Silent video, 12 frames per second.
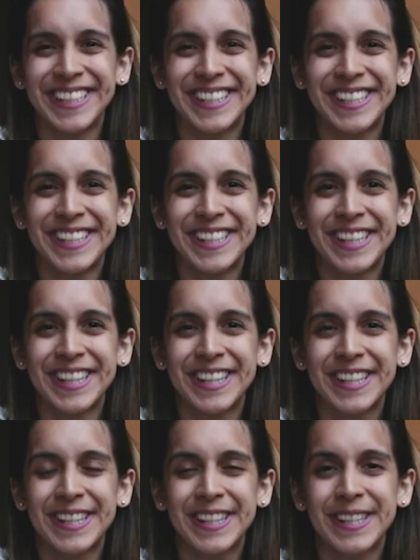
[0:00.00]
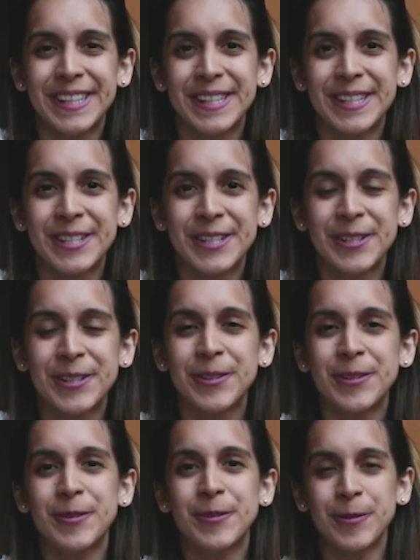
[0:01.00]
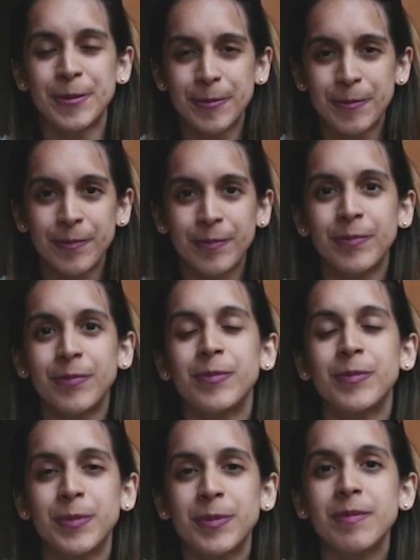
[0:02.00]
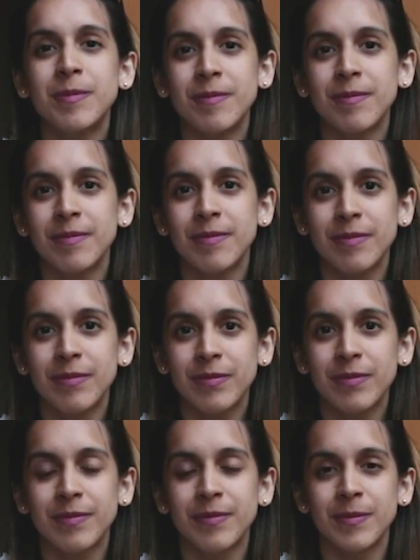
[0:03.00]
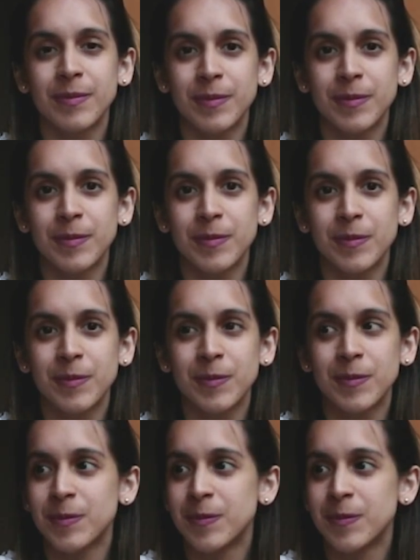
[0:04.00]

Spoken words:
(not speaking)